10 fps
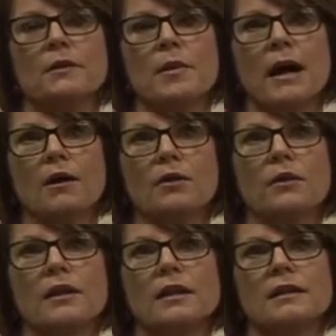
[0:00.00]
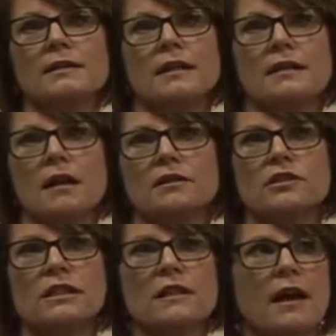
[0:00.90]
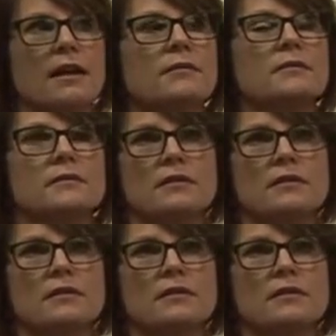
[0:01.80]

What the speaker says: about the technology that